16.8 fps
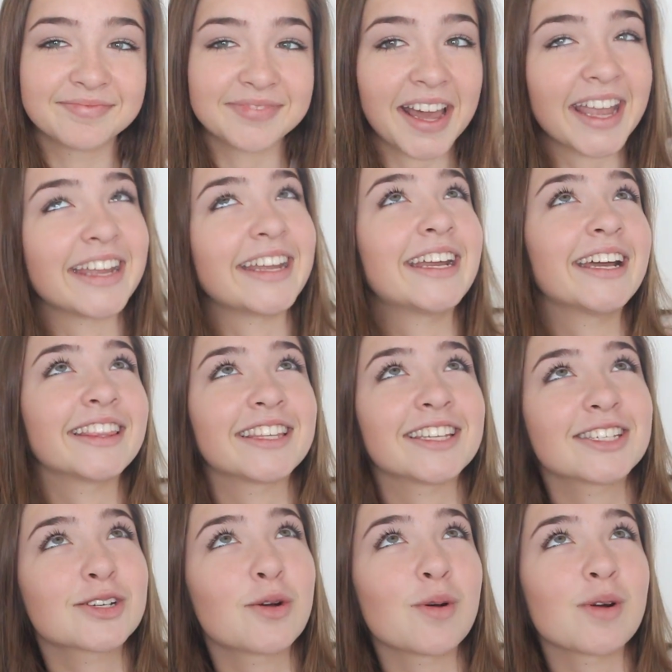I get
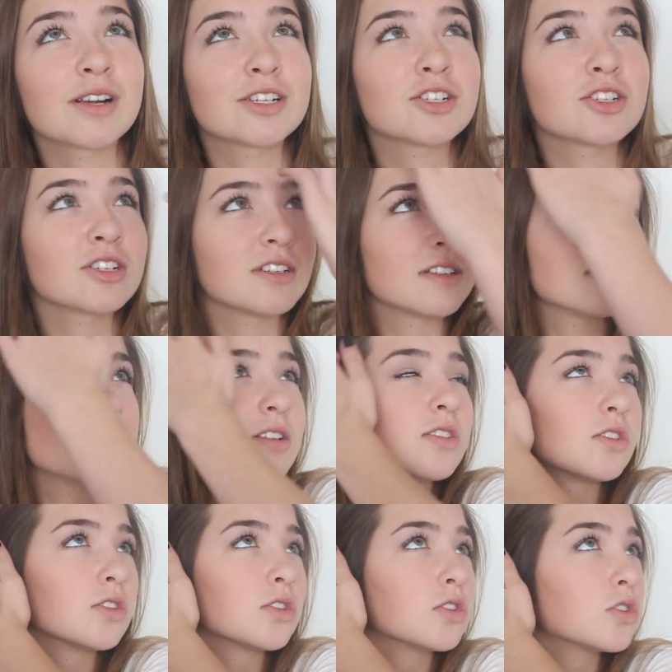this
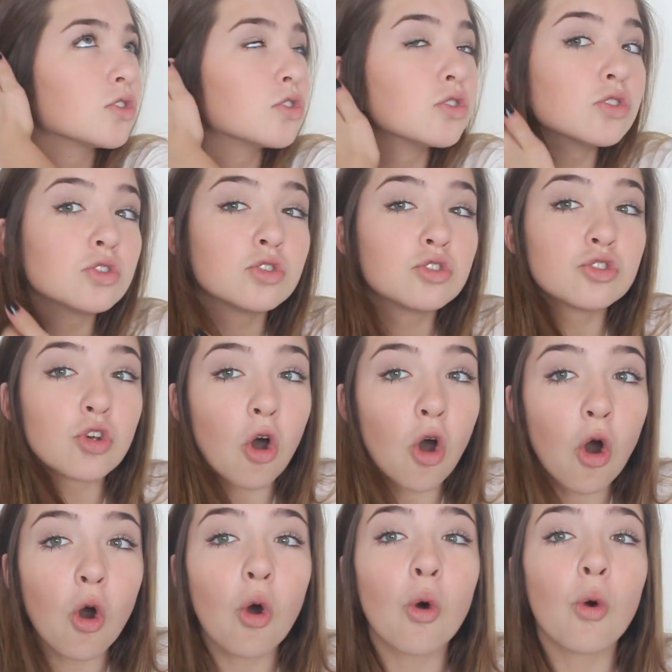question
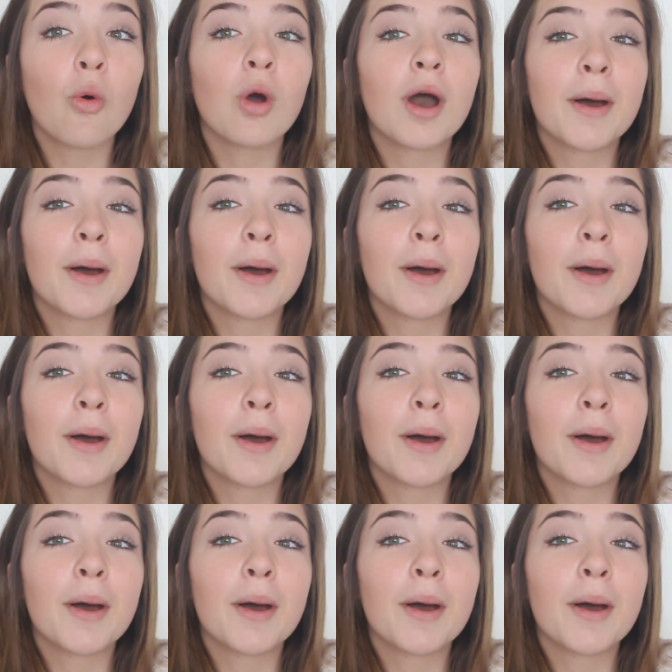so